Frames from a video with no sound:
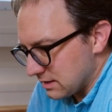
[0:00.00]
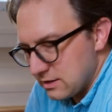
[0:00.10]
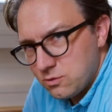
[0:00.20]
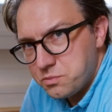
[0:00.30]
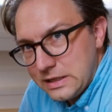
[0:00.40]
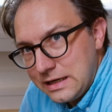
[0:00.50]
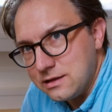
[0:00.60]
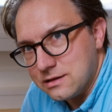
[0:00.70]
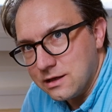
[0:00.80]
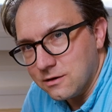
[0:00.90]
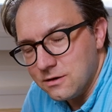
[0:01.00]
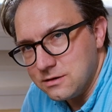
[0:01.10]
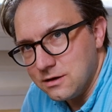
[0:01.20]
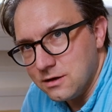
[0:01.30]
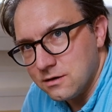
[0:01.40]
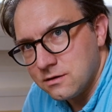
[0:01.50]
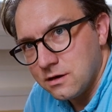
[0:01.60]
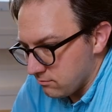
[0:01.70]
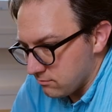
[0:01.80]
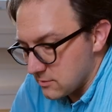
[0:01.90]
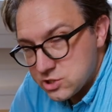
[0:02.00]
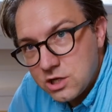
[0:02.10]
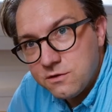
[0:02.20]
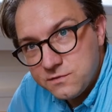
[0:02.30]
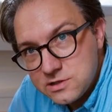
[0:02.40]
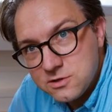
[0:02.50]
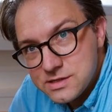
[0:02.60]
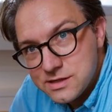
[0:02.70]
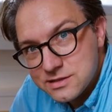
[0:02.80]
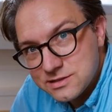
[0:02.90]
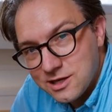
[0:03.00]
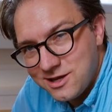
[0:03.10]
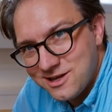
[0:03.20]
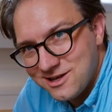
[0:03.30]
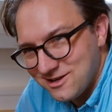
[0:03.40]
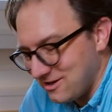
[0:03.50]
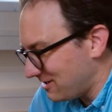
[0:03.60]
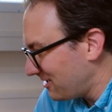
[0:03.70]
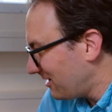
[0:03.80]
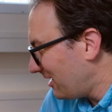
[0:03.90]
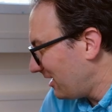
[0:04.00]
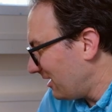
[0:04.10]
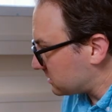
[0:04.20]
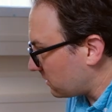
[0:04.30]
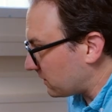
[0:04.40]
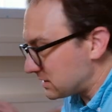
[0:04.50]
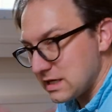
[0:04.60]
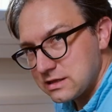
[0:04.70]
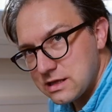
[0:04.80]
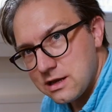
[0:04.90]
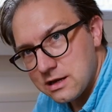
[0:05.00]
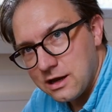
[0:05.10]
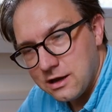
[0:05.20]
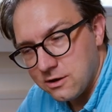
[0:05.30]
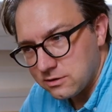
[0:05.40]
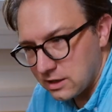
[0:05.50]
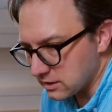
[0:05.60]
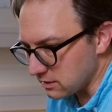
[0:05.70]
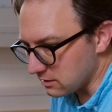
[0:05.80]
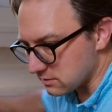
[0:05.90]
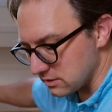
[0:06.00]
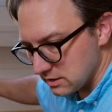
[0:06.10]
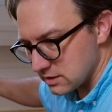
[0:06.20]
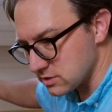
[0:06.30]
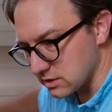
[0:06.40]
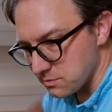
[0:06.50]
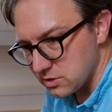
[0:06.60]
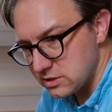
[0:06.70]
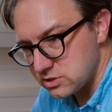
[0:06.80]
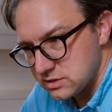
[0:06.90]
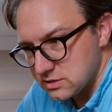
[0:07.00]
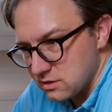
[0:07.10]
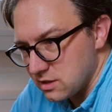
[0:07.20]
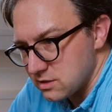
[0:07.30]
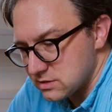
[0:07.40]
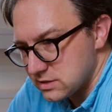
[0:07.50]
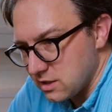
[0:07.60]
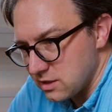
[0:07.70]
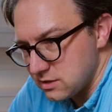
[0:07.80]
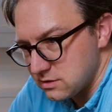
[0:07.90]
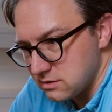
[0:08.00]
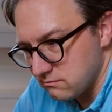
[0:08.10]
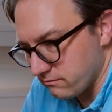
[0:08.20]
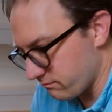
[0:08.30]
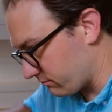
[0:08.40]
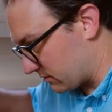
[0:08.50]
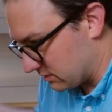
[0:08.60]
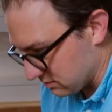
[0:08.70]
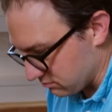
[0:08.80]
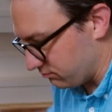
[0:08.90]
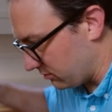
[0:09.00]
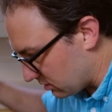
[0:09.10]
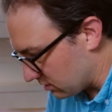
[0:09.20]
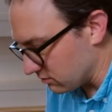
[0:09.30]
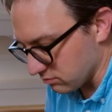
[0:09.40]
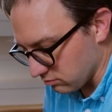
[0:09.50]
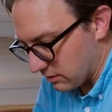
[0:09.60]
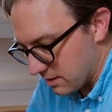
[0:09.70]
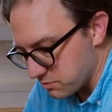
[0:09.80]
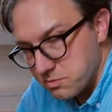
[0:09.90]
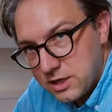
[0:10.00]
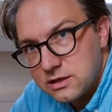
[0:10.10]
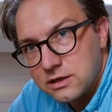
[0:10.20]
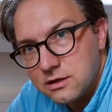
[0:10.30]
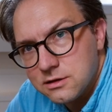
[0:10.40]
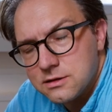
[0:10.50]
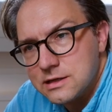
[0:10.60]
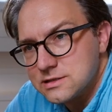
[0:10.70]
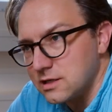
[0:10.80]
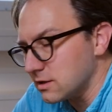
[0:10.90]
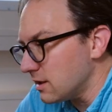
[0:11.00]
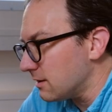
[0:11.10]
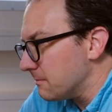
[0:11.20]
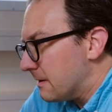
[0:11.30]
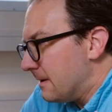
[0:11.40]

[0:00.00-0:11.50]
I don't put anything on there. The shelf is useless. So if I take that out, I get an extra couple inches on either side to, you know, wrap the bedding in, things like that.